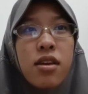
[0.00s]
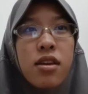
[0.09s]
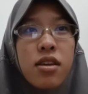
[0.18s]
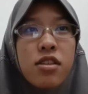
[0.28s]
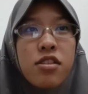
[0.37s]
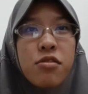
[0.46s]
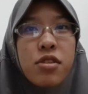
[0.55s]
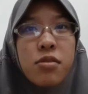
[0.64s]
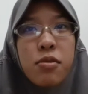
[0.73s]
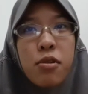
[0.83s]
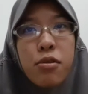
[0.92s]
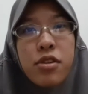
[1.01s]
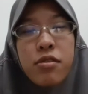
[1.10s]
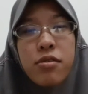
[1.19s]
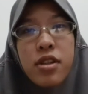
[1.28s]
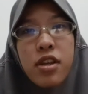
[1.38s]
is to explore the
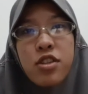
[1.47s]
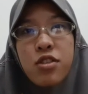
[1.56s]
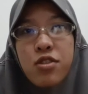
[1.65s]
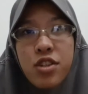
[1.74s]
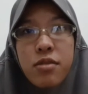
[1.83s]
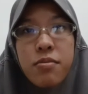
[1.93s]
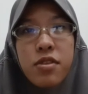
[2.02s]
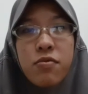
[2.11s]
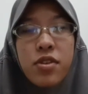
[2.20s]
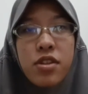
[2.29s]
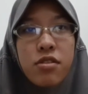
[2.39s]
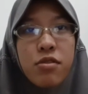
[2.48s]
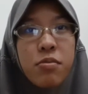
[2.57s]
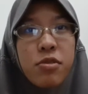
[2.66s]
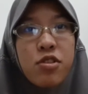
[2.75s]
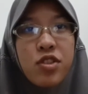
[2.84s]
relationship between
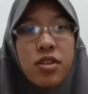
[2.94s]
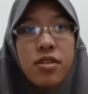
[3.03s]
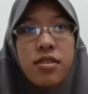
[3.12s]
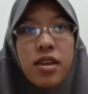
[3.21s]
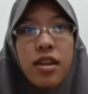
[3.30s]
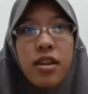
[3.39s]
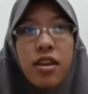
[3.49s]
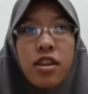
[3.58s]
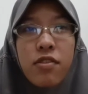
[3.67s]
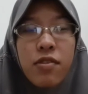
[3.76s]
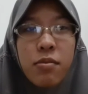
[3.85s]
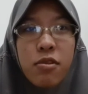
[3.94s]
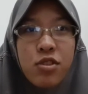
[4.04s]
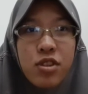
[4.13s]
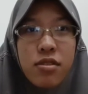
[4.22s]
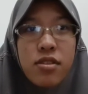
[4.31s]
attributions and negative
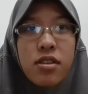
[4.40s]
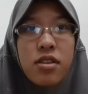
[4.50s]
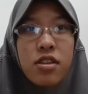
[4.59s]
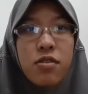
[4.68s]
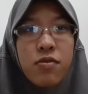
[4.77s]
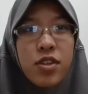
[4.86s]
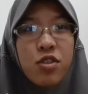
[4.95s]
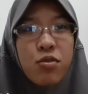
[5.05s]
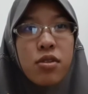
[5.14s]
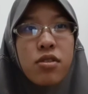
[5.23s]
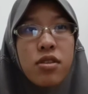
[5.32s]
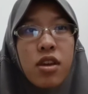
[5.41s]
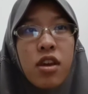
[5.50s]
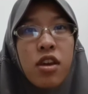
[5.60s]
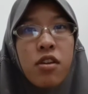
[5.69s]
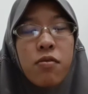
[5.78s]
emotions in individuals
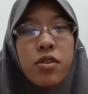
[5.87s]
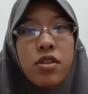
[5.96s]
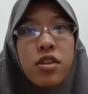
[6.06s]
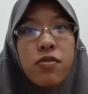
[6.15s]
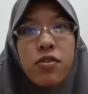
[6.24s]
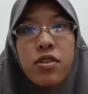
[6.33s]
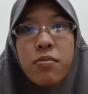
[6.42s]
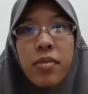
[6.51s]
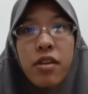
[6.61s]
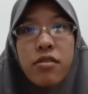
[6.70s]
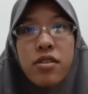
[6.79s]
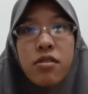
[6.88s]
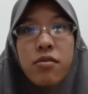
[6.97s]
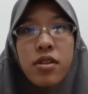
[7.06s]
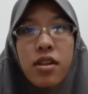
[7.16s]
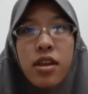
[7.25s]
with different
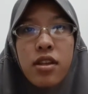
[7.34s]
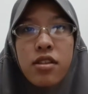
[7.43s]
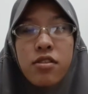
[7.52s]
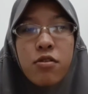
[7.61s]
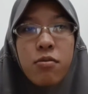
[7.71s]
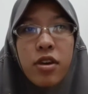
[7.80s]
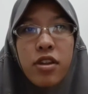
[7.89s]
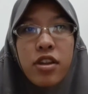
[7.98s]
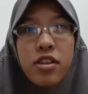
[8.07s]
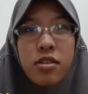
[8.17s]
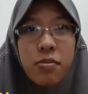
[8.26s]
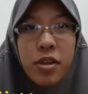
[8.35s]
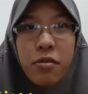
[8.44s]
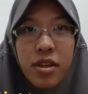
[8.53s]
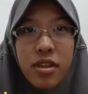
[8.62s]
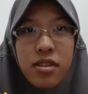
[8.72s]
parenting-related traumatic
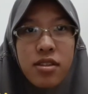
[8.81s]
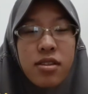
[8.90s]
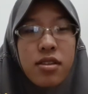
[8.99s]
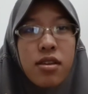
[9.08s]
experience.